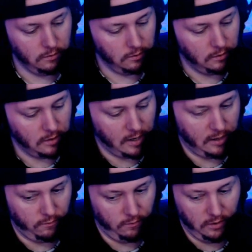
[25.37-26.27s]
Not
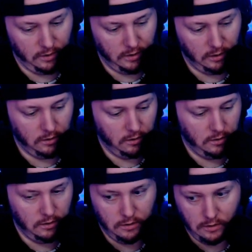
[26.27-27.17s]
really good.